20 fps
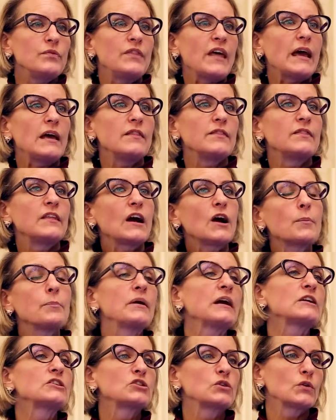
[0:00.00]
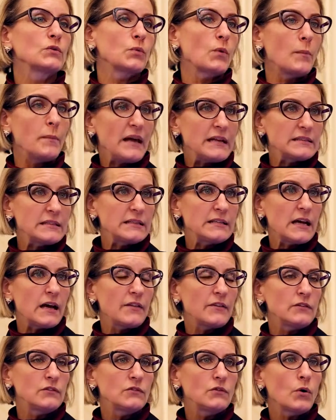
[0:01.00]
their pictures were meant to
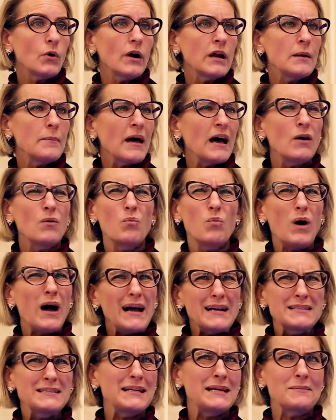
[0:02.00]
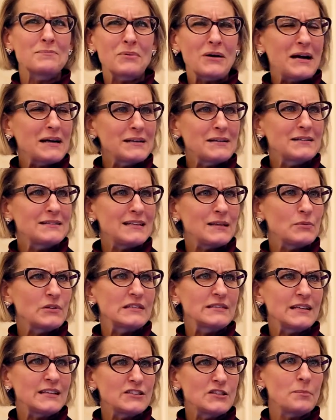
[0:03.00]
tell the story about why teen pregnancy
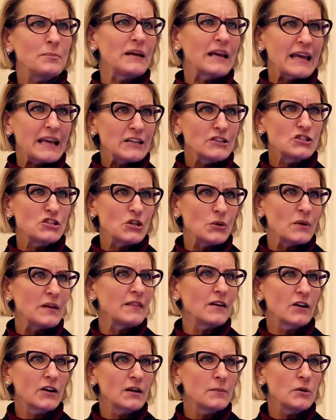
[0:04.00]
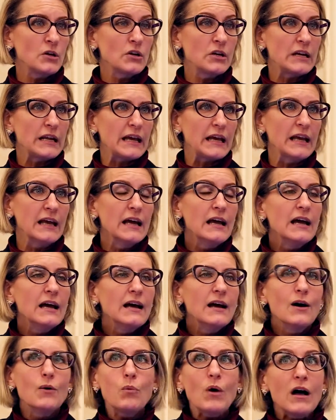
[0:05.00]
was such a big issue in their community.
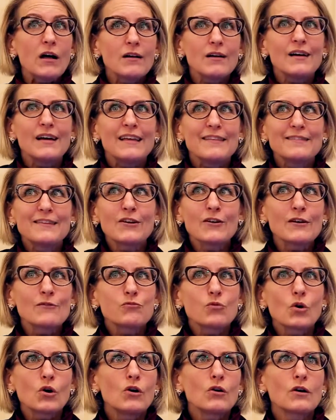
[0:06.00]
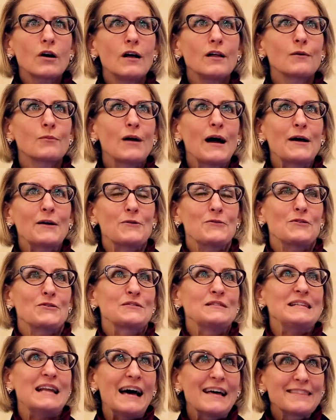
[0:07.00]
Well, they're in rural Colorado.
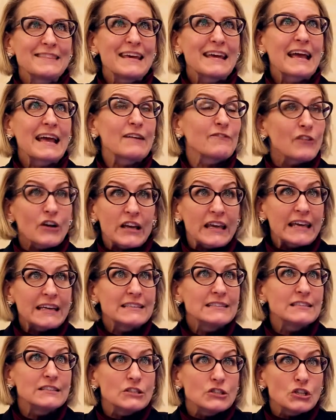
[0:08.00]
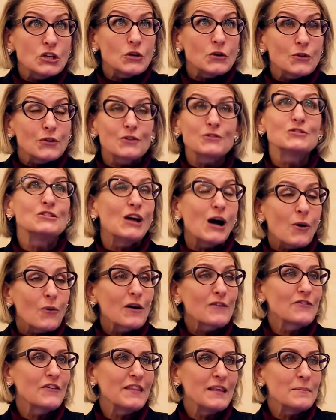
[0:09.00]
There's nothing for kids to do. There's
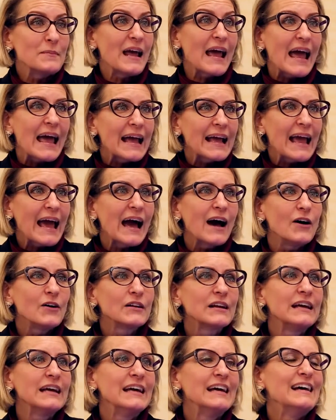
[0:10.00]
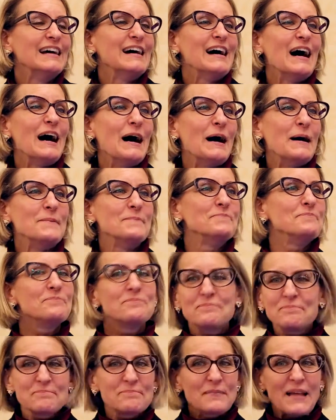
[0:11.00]
nowhere for them to hang out.
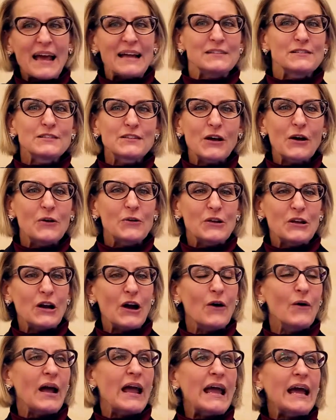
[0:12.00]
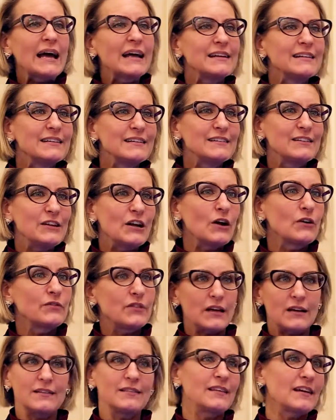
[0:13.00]
And so,
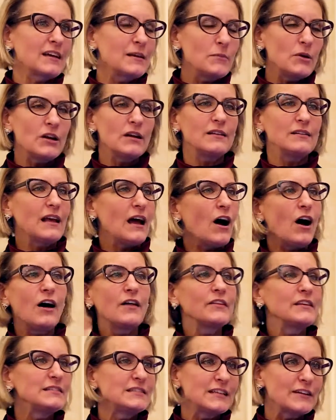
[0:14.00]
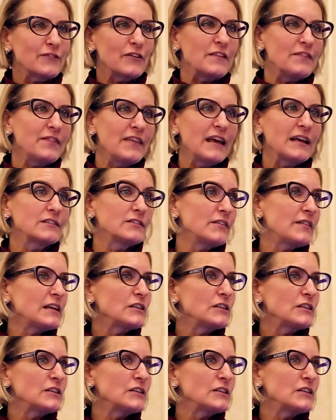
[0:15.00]
the community, all these different things. So